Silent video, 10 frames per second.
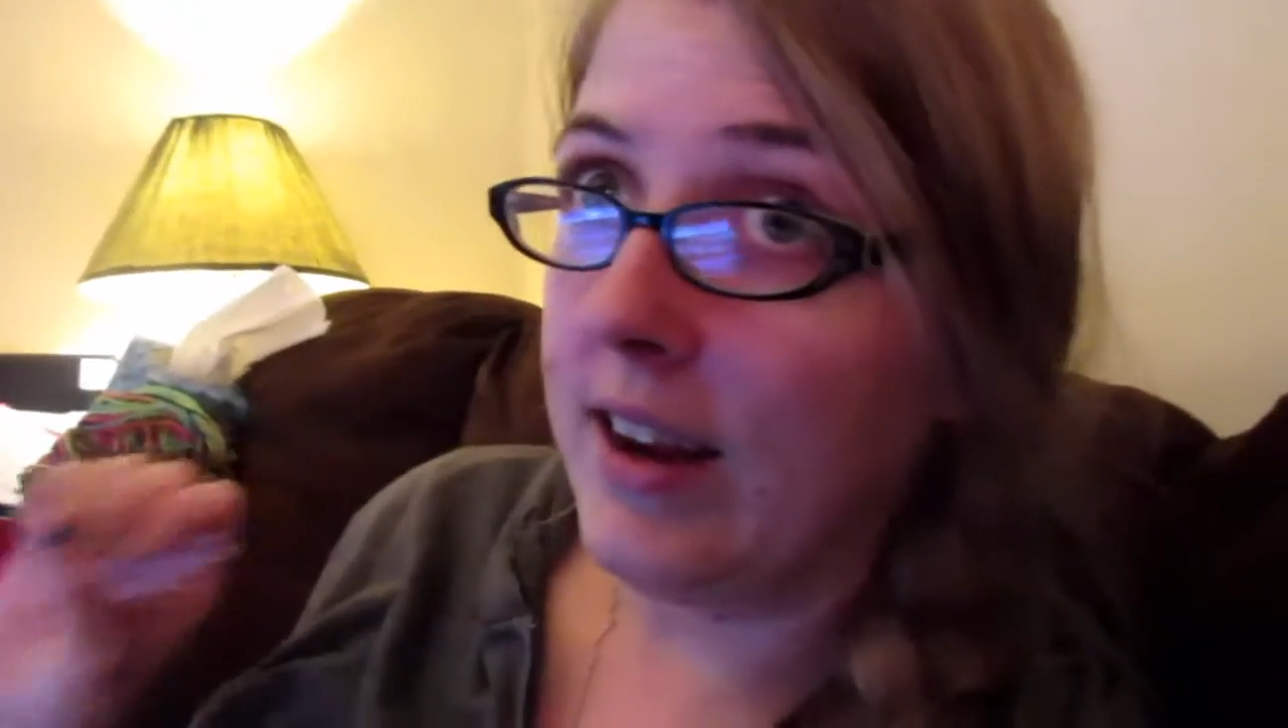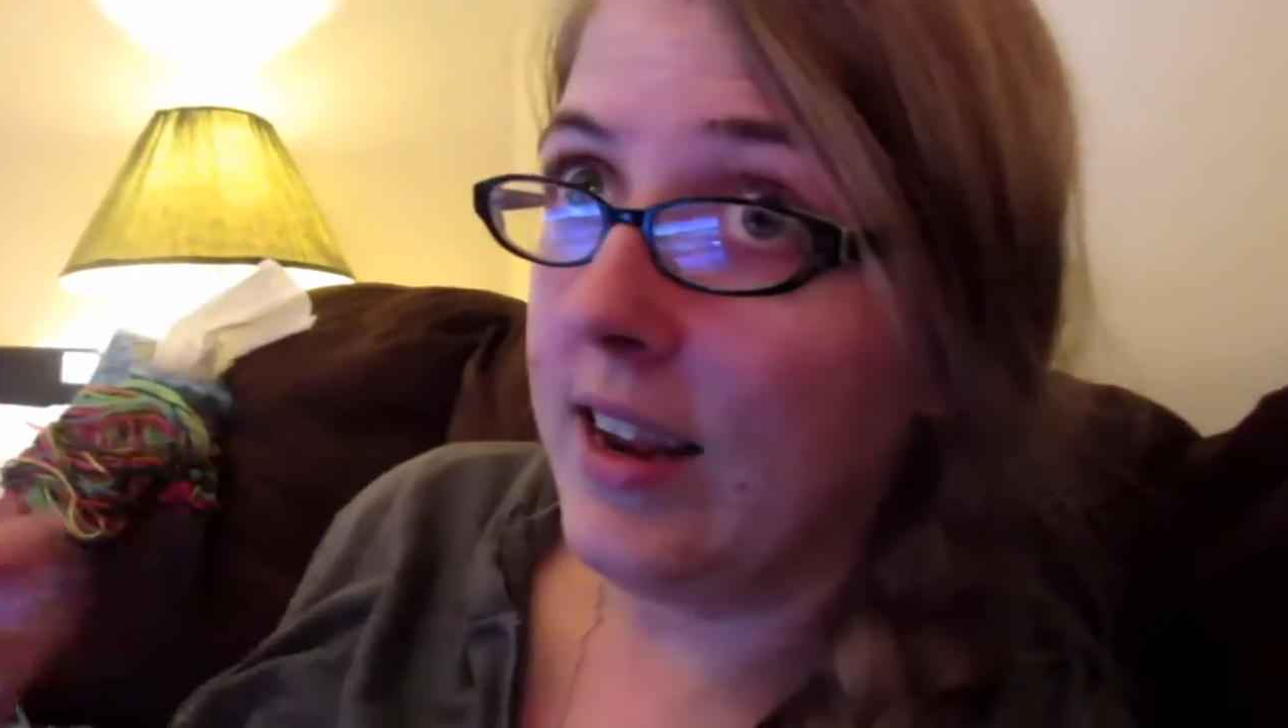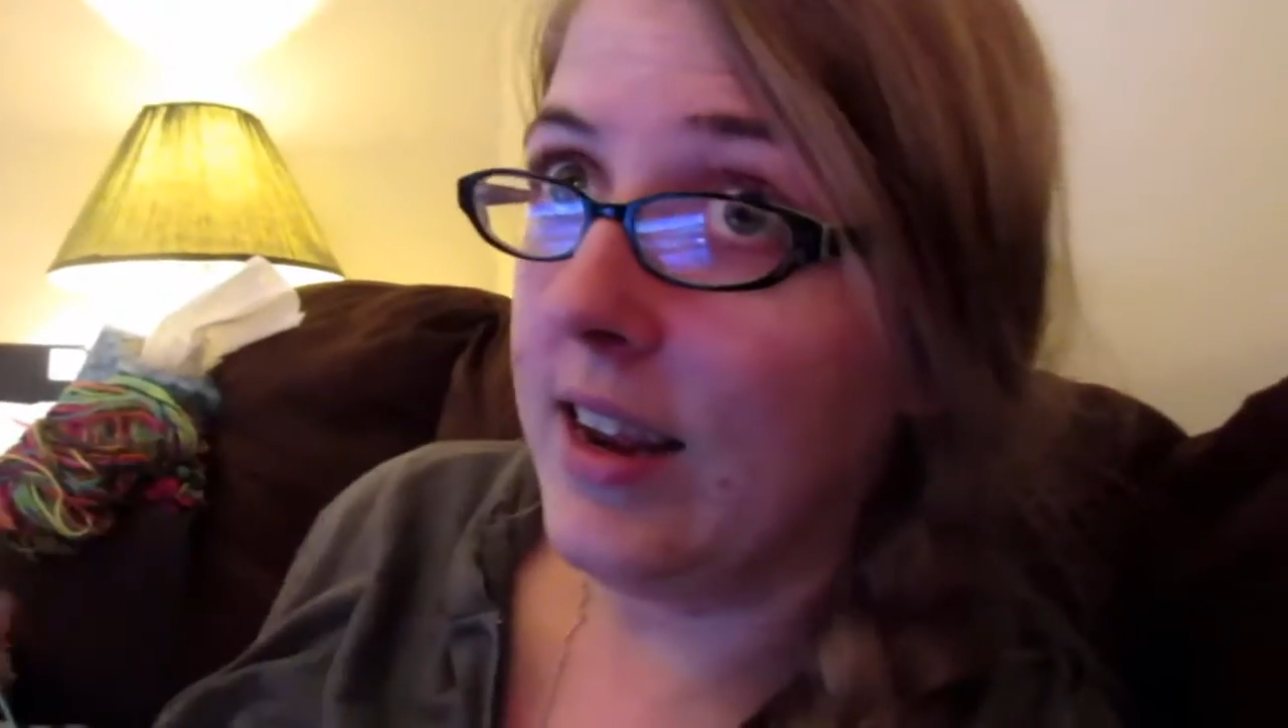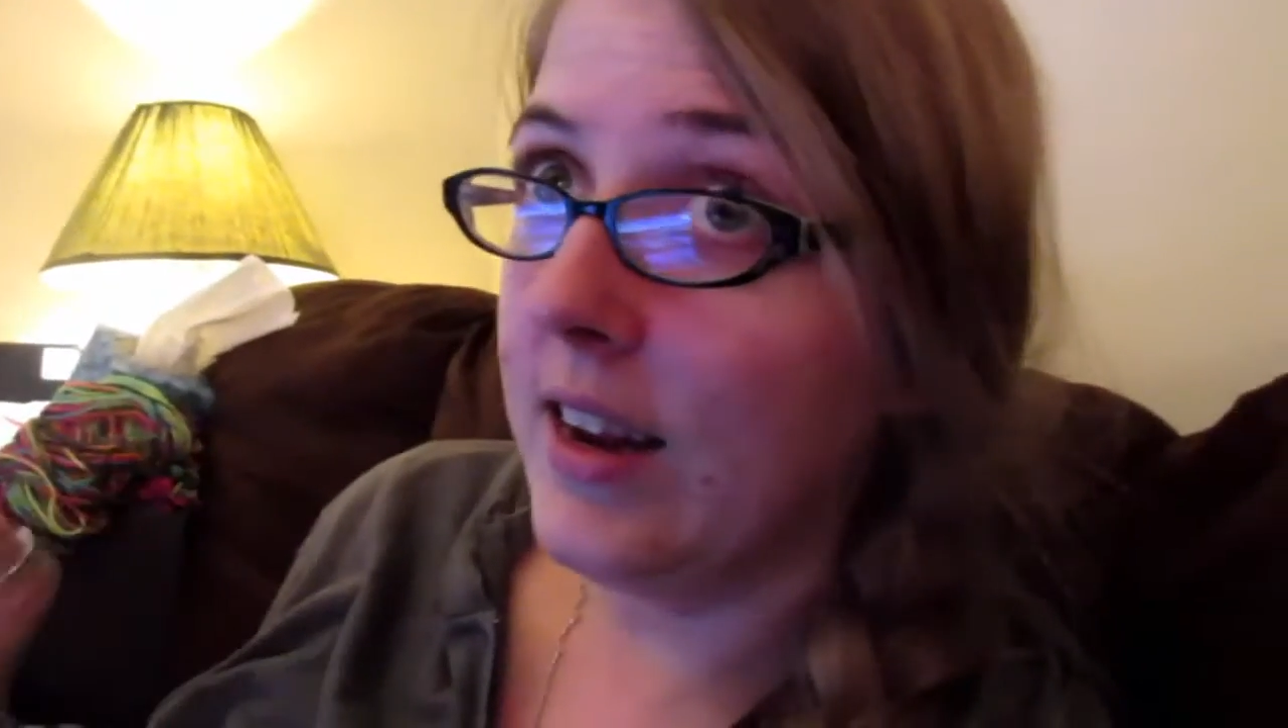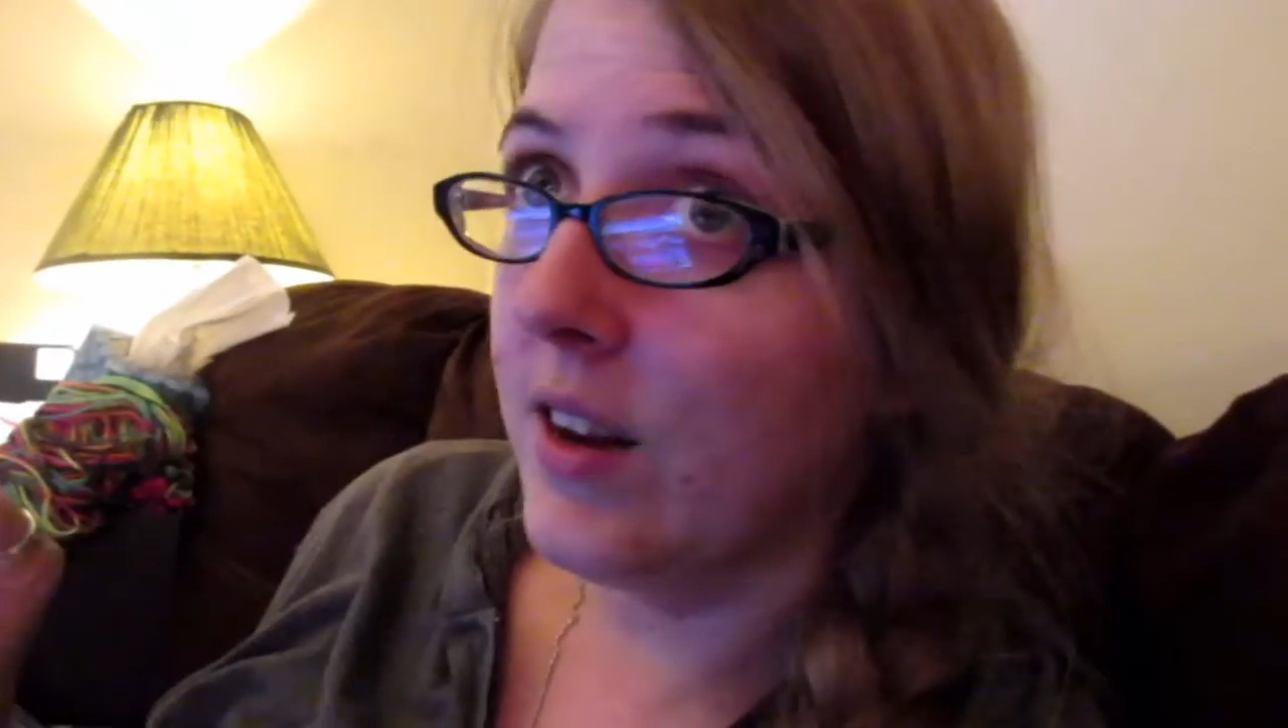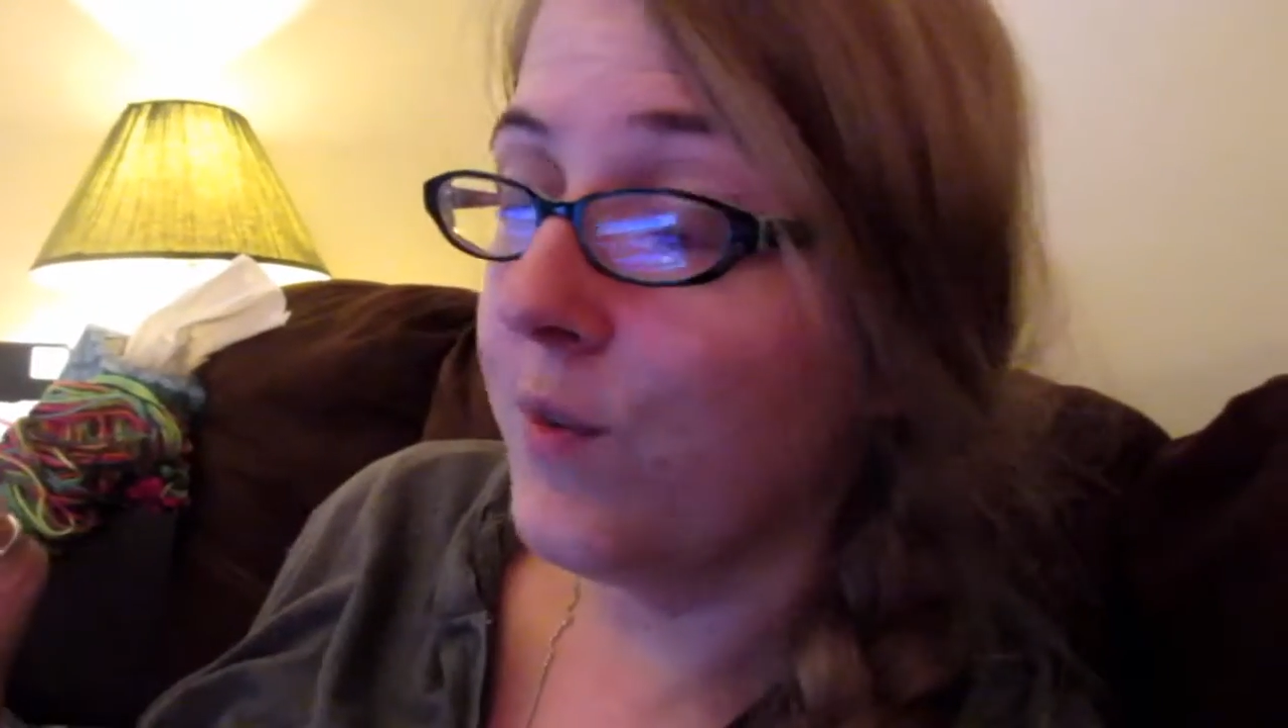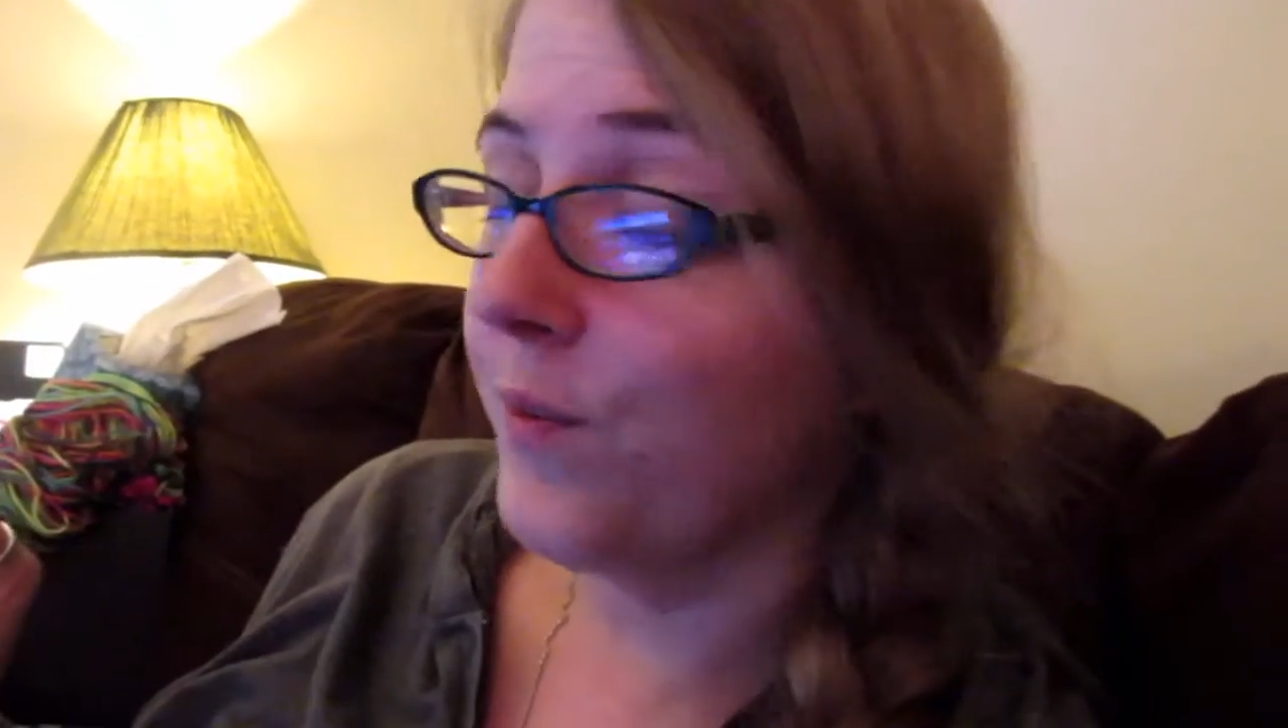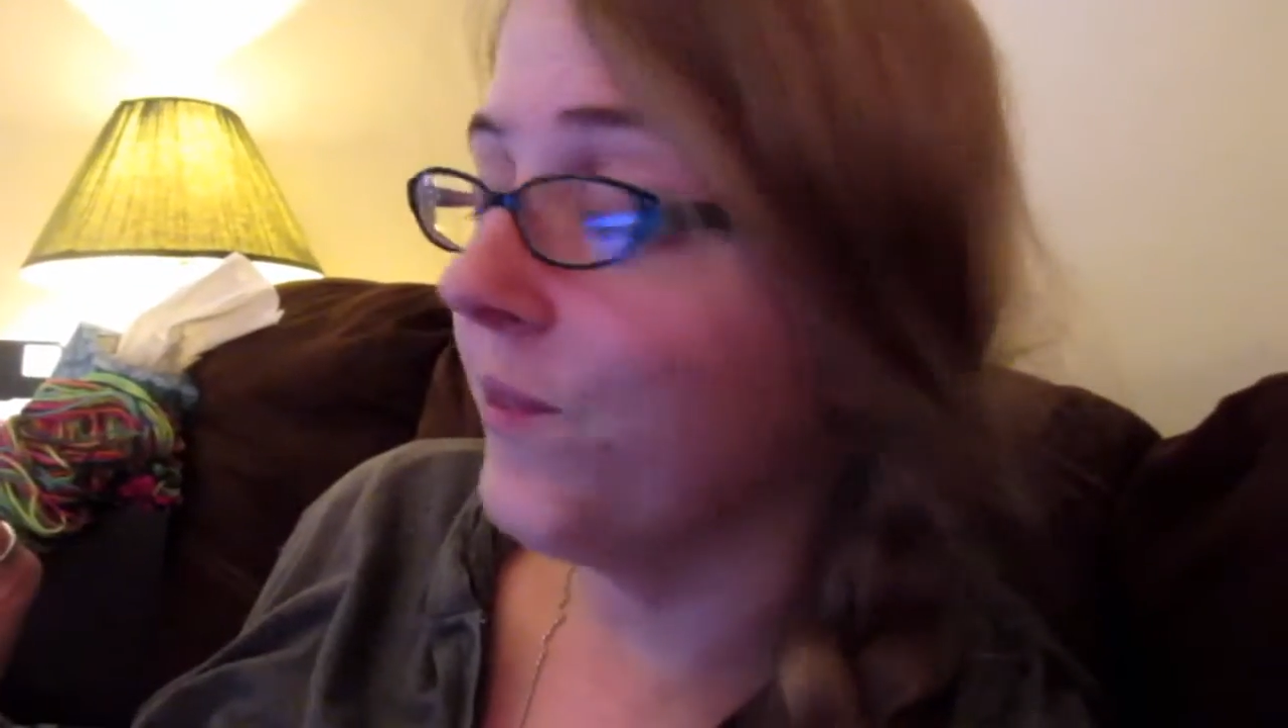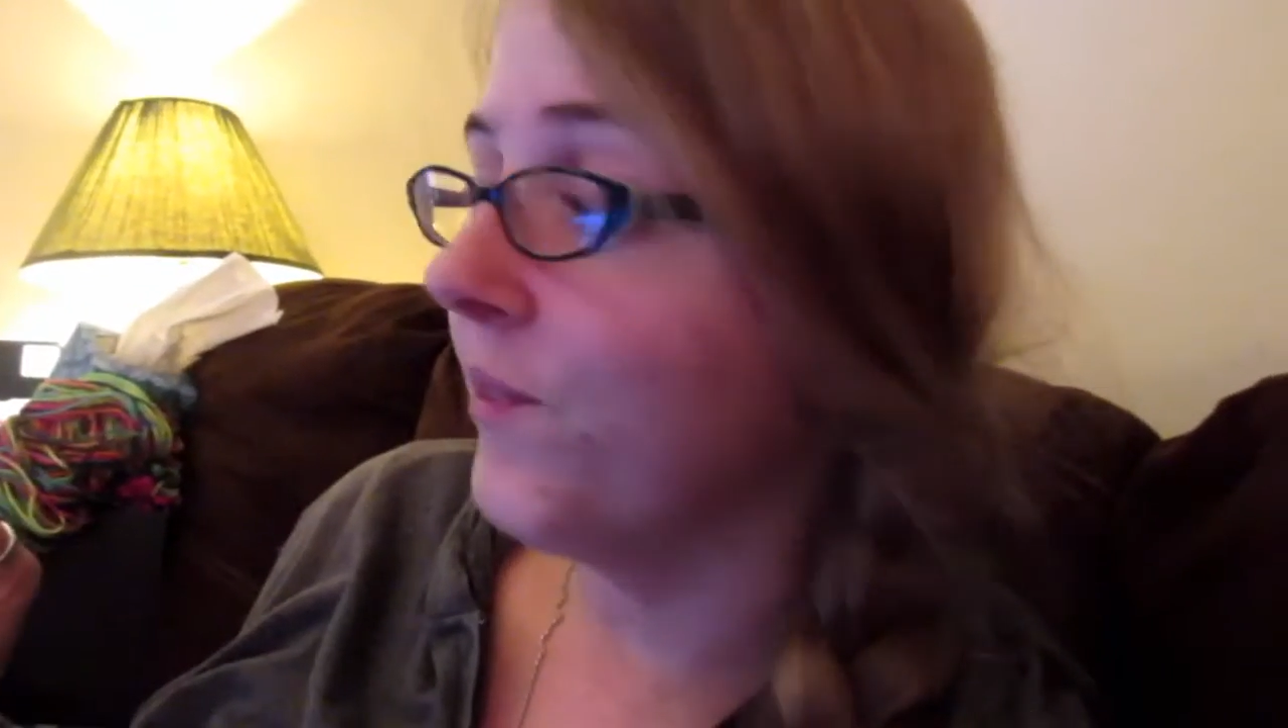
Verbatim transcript: I need.